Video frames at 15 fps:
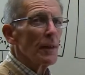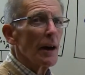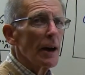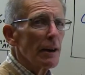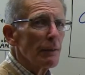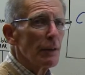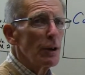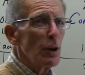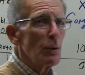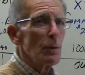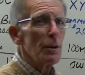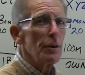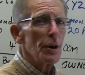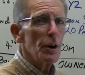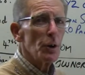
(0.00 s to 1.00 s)
thing for you to
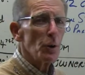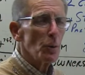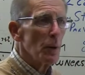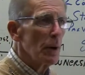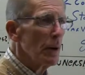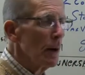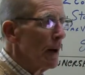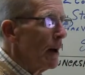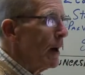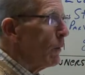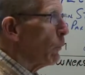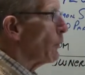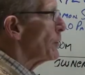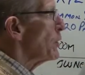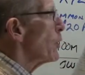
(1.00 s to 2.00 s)
do
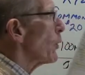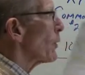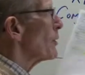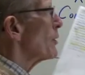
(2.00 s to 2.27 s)
when you're